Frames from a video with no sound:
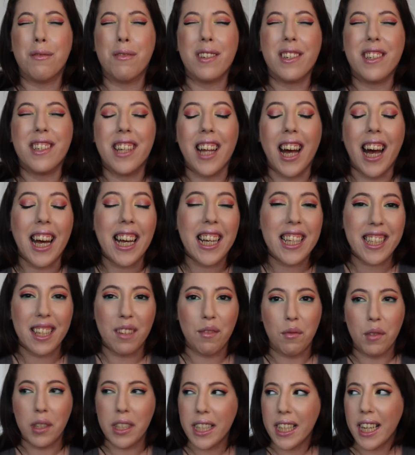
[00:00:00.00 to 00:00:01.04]
nice
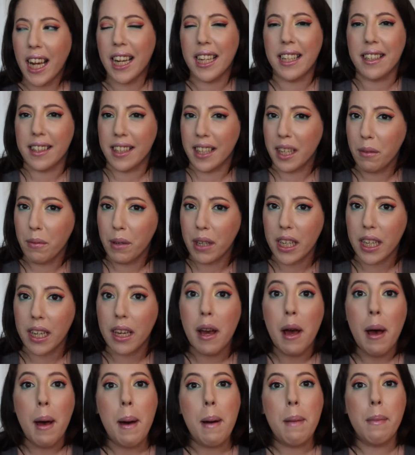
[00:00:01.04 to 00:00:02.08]
and really kind of liquidy,
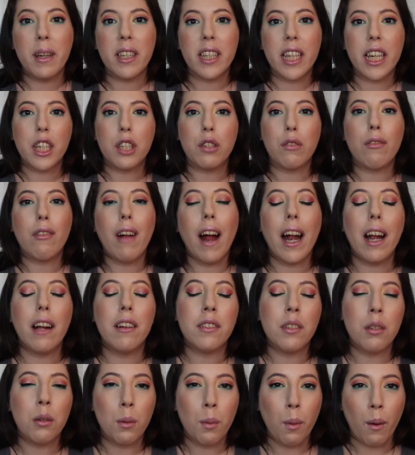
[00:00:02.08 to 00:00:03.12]
but they dry
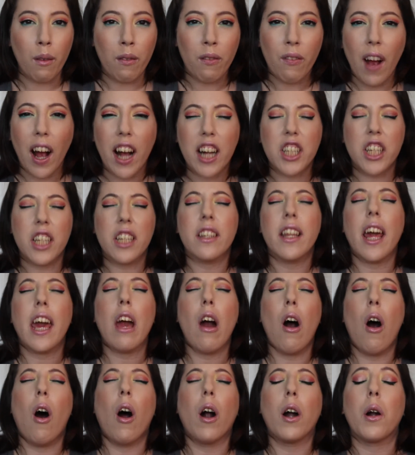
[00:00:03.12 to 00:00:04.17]
on to perfection.
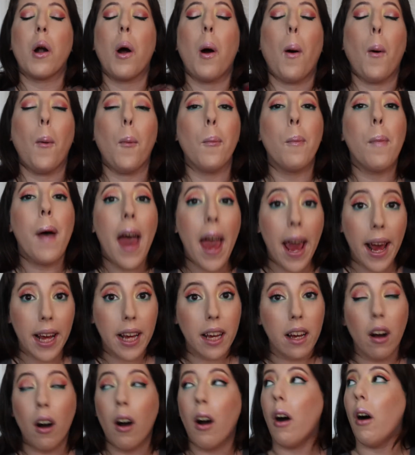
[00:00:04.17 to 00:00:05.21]
They are
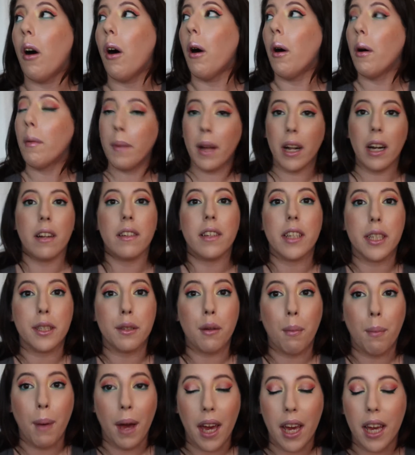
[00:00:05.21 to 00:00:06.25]
opaque. Oh man, are these
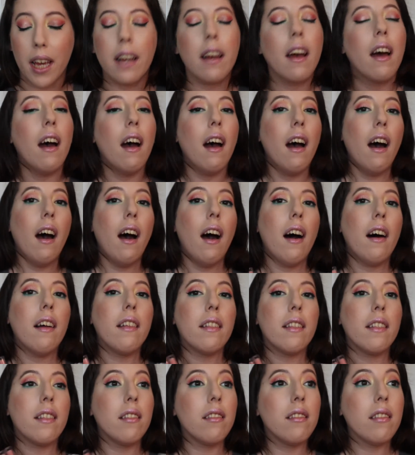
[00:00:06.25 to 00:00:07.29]
opaque.
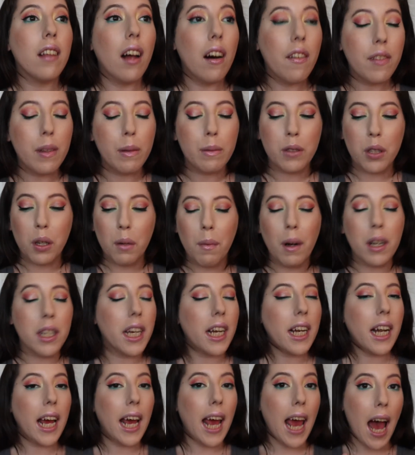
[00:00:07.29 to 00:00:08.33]
Love them so much,
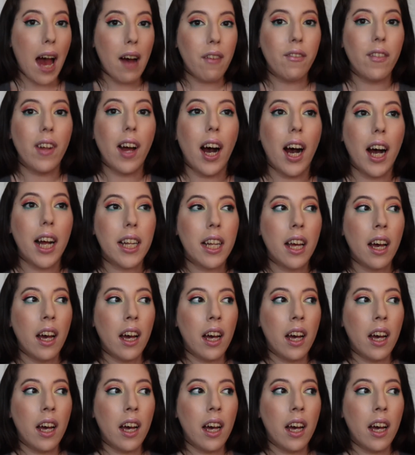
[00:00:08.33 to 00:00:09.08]
and I have not